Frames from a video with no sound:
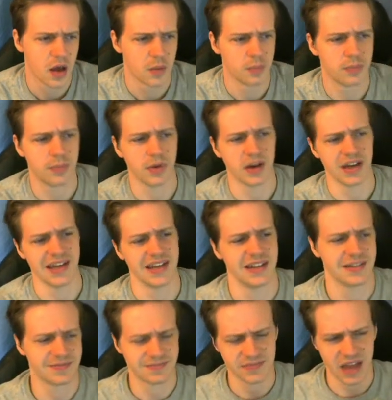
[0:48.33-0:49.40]
but
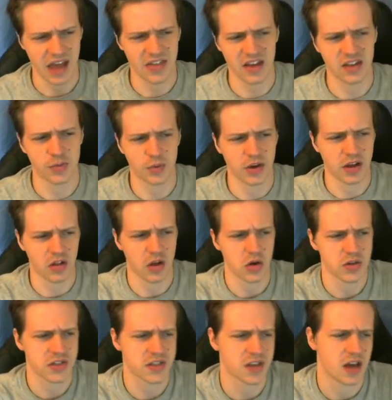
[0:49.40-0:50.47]
I think it's pretty
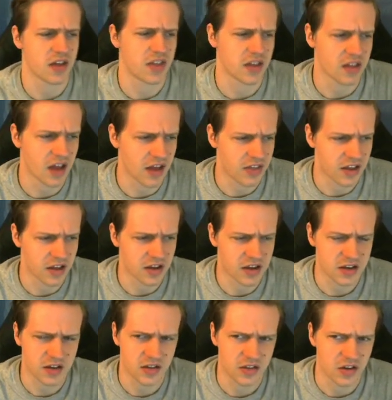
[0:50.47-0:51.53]
close. I think
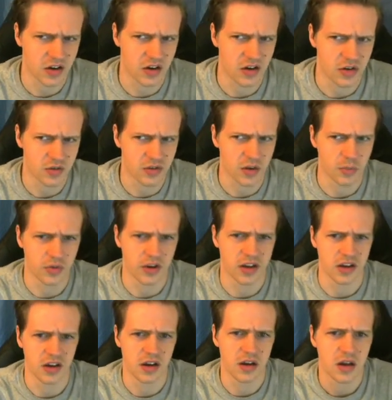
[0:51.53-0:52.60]
they're pretty
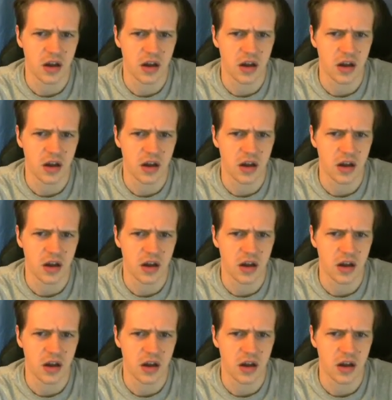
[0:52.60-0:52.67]
good.